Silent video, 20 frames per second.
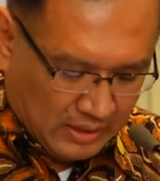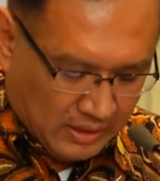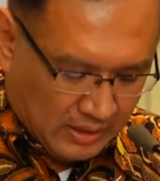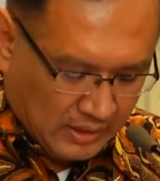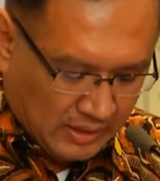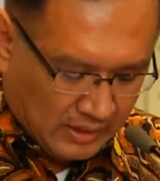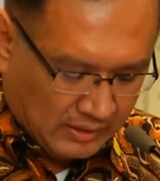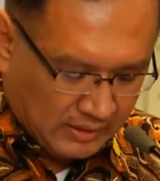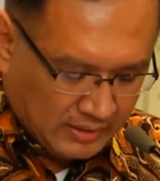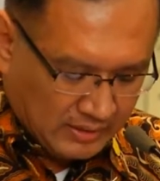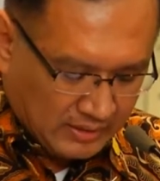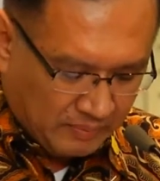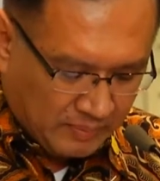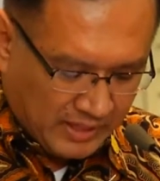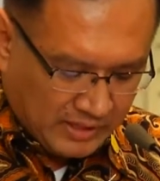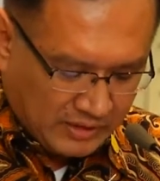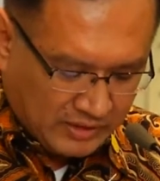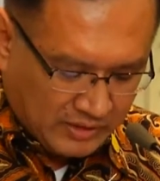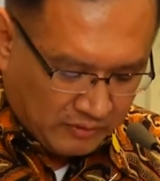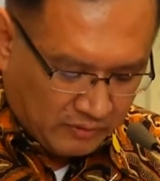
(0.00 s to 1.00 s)
It is a
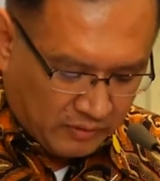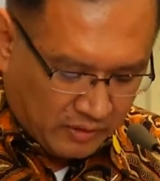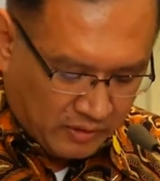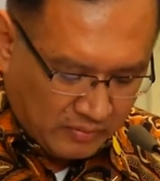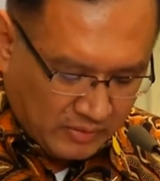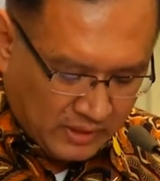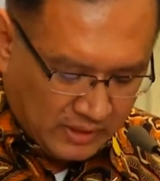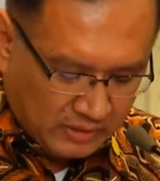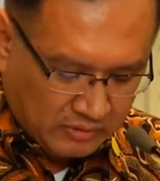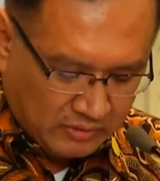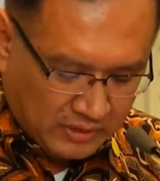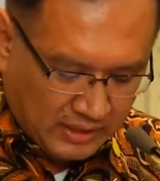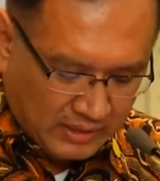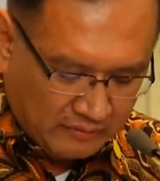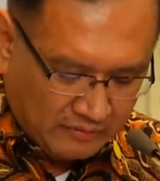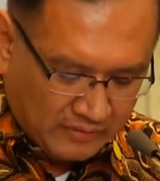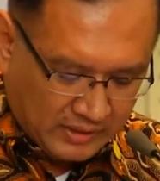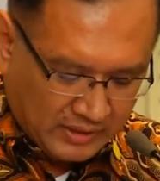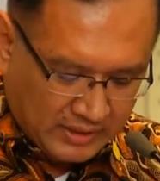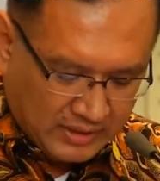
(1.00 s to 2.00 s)
pleasure for me to
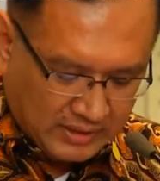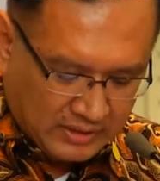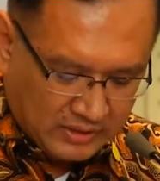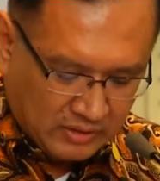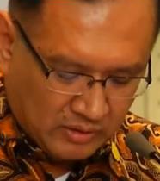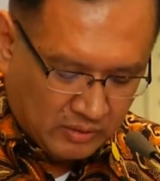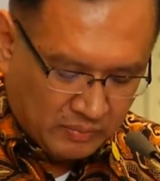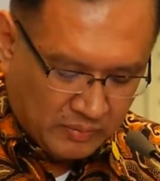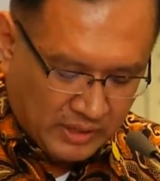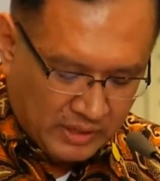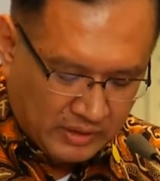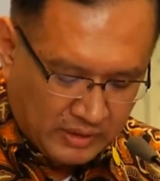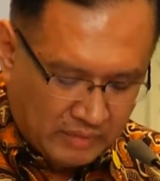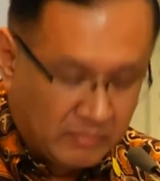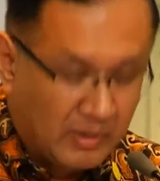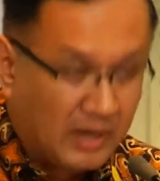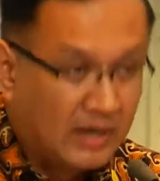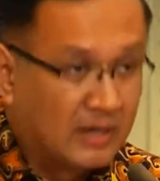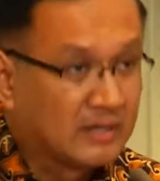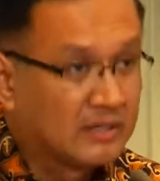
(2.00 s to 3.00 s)
deliver these opening
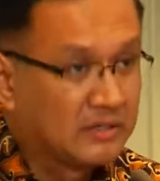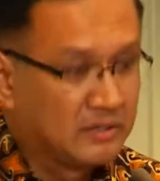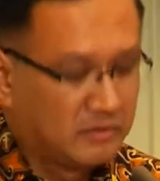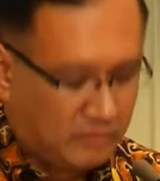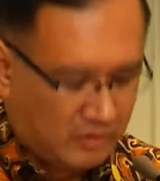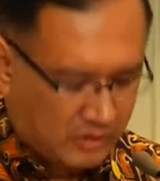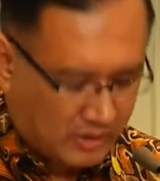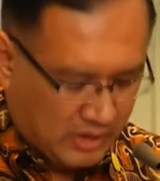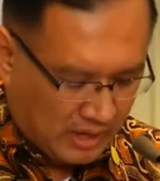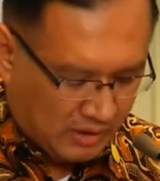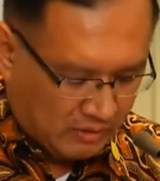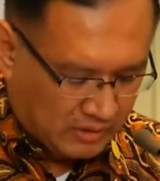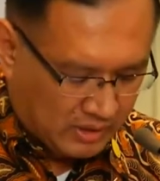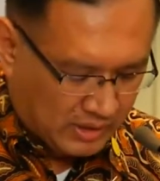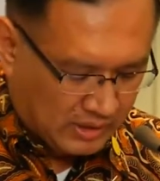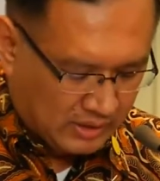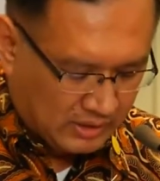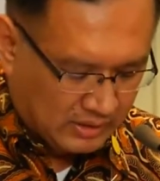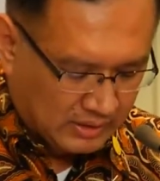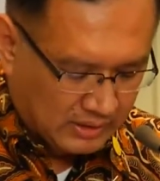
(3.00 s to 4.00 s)
remarks for
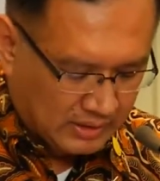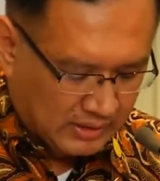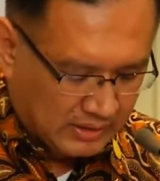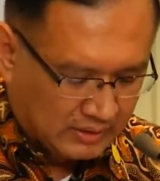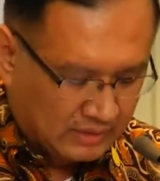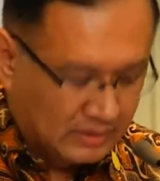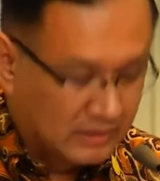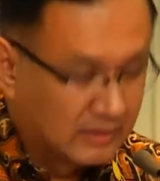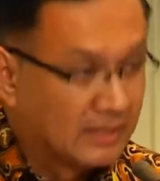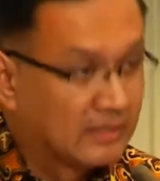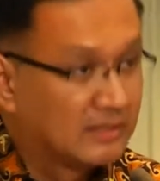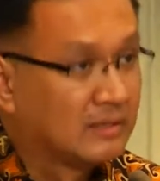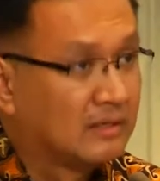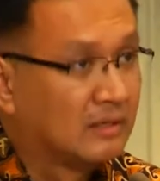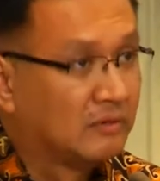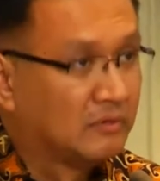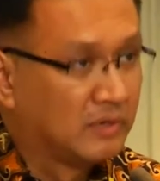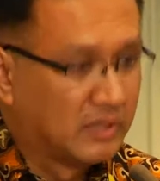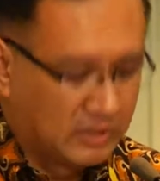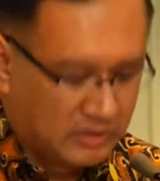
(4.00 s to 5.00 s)
our
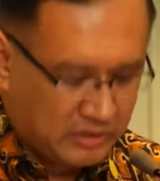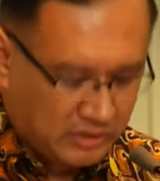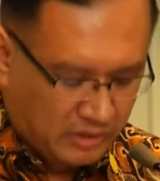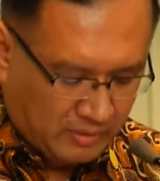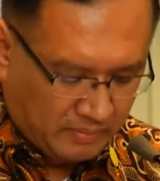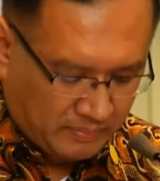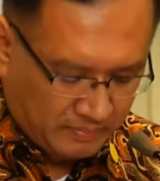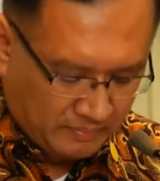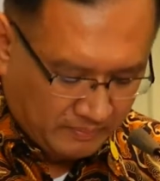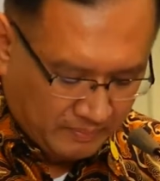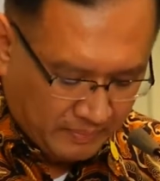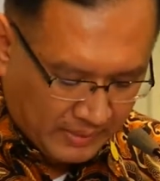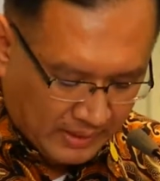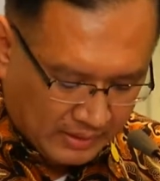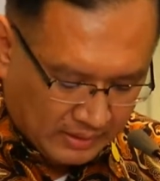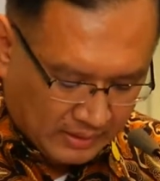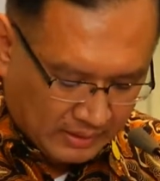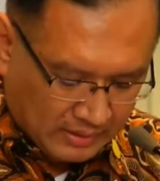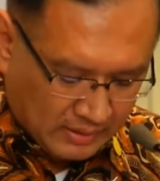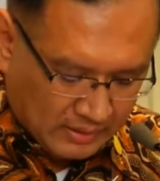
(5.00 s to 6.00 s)
international workshop
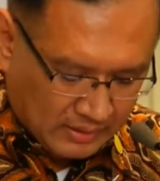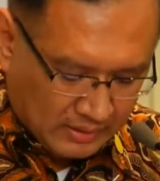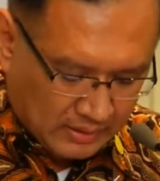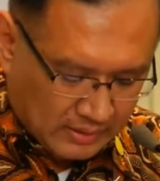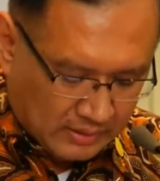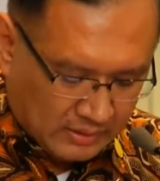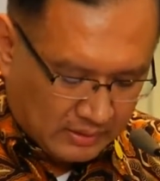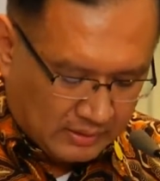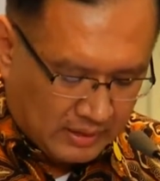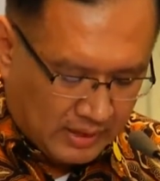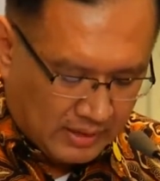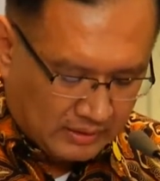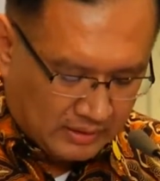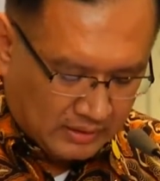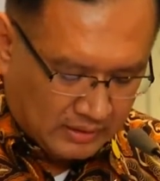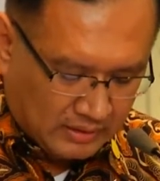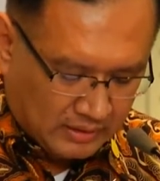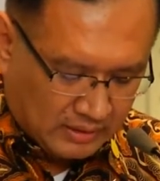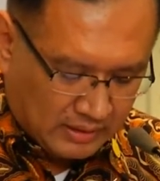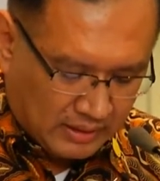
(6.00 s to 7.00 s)

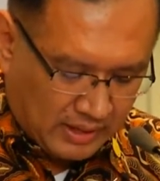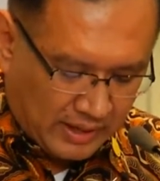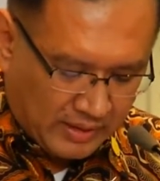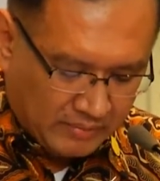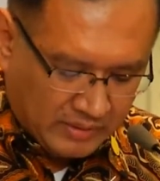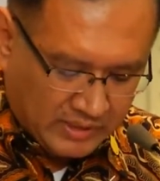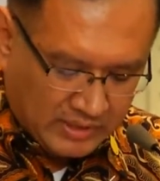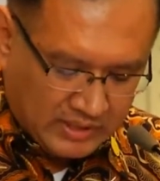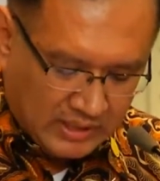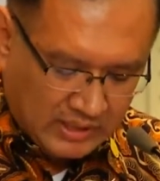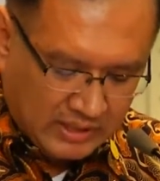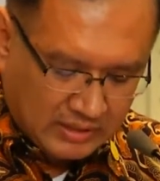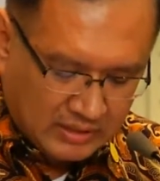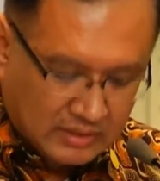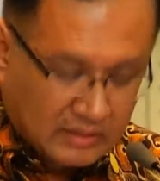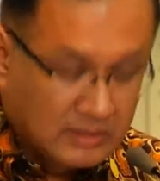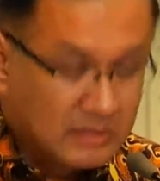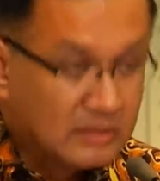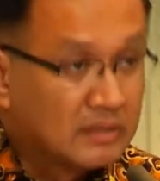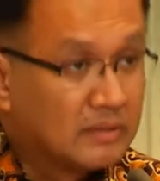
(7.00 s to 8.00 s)
titled Climate
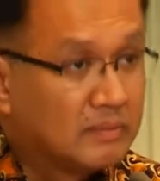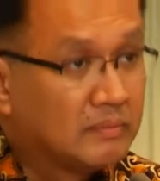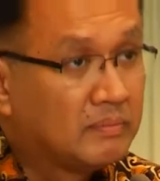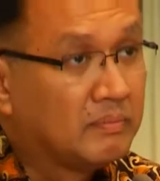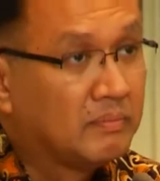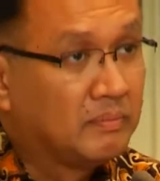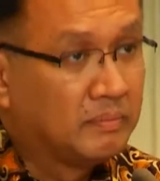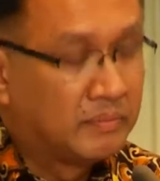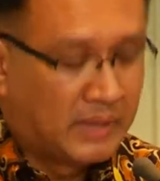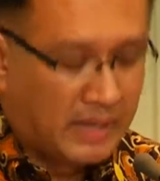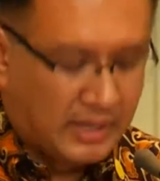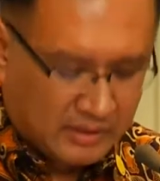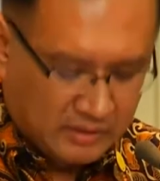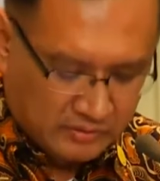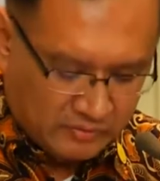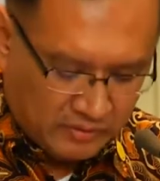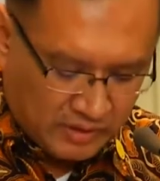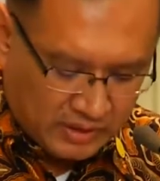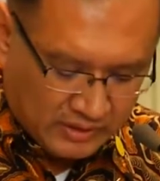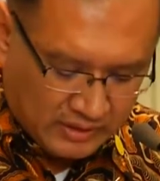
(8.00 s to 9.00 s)
Change, Price
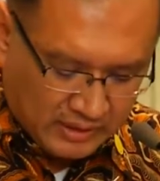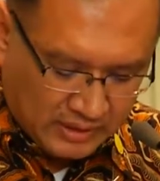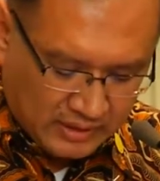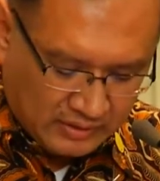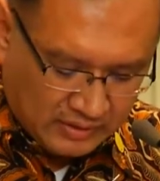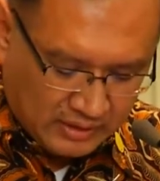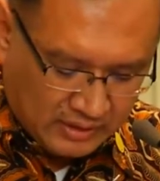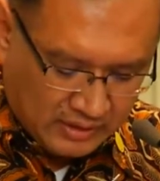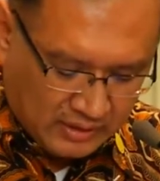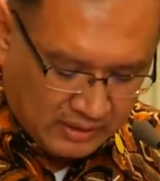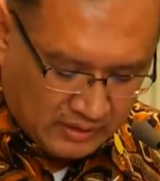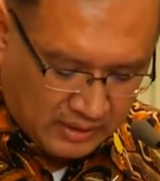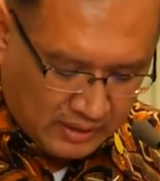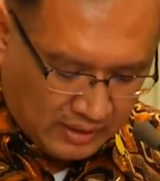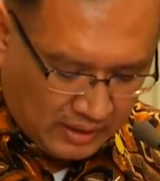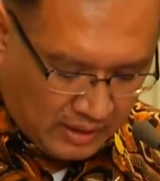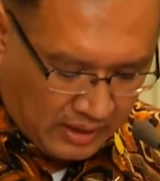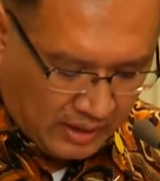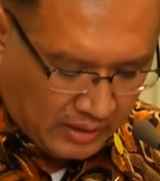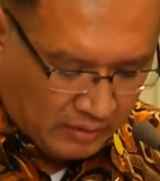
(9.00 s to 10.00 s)
Volatility,
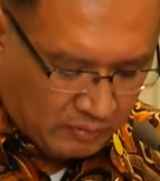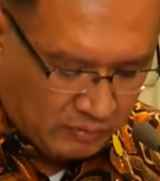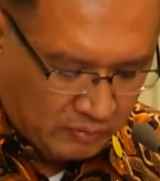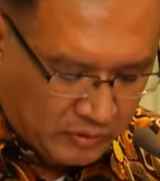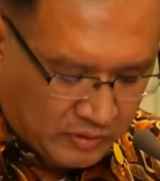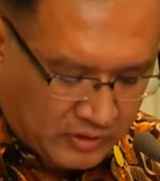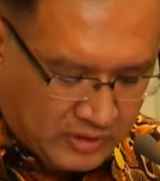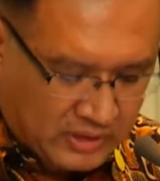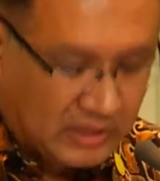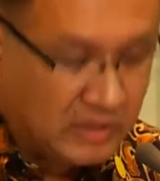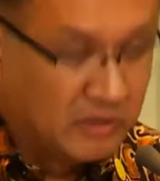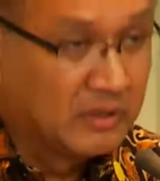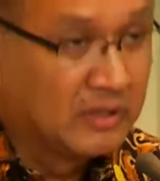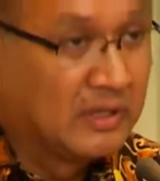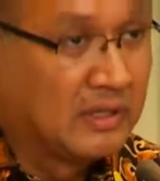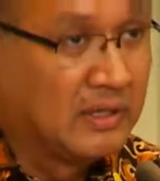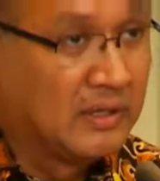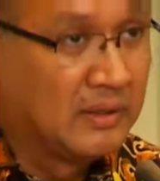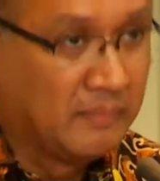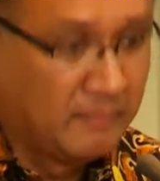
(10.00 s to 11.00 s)
and Food
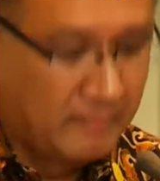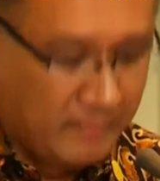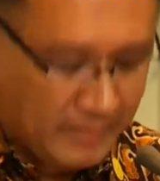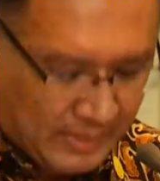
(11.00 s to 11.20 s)
Security